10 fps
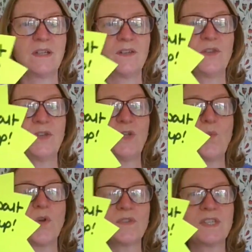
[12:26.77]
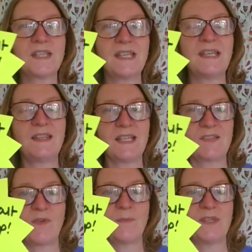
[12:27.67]
that you want to see
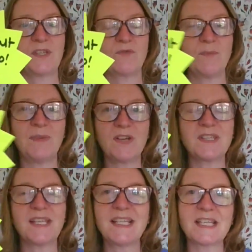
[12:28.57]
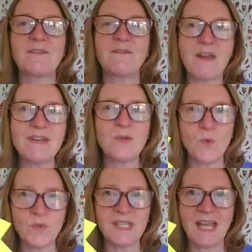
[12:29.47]
things from this group, because it has a very
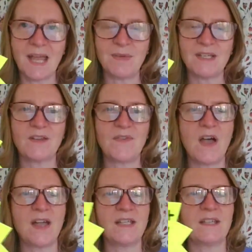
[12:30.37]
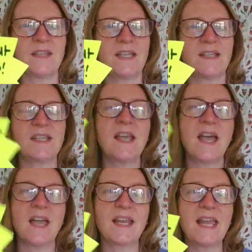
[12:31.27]
naughty habit of hiding things.
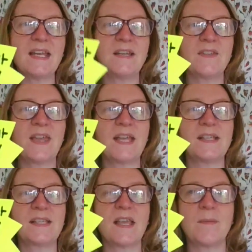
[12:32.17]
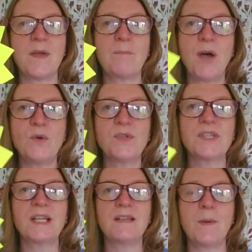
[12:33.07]
Again, there's a
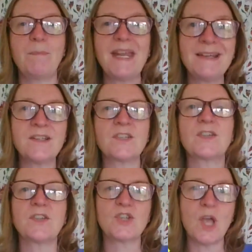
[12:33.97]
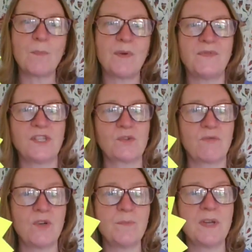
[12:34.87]
post pinned to the top of this
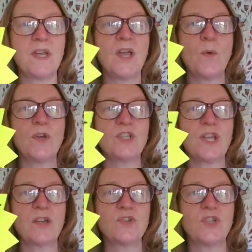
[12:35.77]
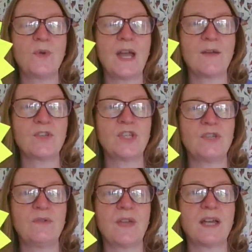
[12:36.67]
group which tells you how to
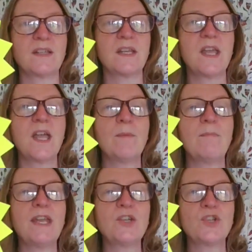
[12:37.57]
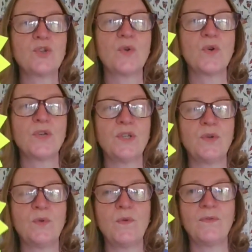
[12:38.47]
do that. Make sure
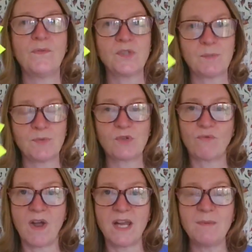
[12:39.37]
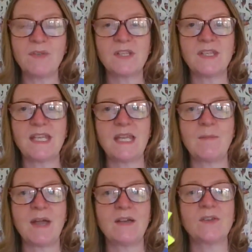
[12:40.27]
you subscribe to the
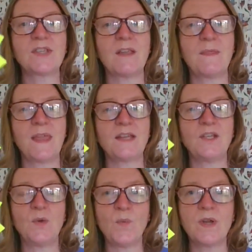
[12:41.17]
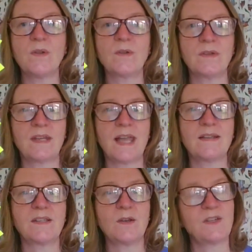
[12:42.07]
emails, and then you will
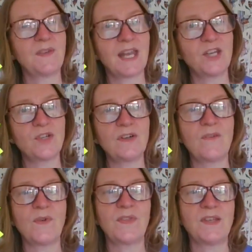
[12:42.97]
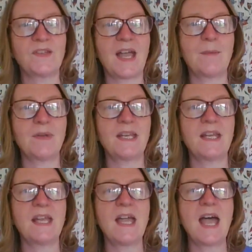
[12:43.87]
get notification of when things are
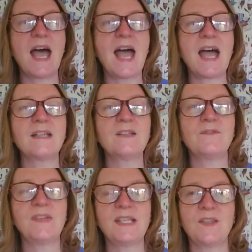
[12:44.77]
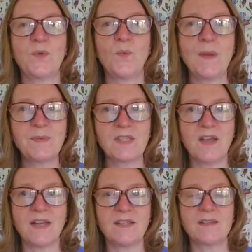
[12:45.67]
happening, and visit the
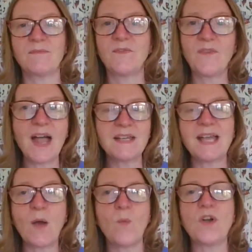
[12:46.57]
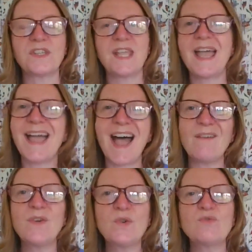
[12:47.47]
website. Find out what's there.
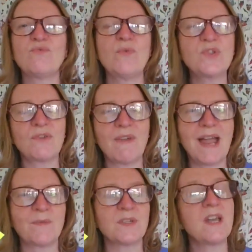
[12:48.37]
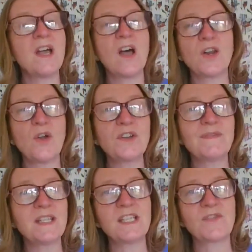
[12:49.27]
Have a good route around. A lot
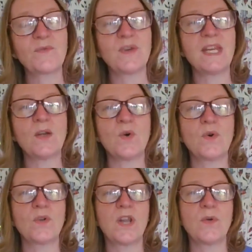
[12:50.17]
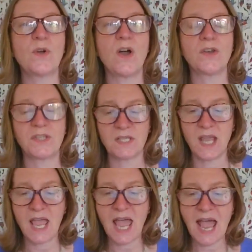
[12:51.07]
of it is free or low cost.
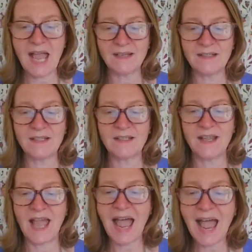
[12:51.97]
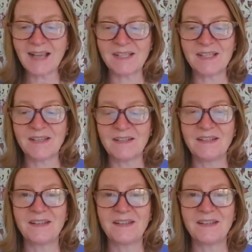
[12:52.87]
And ask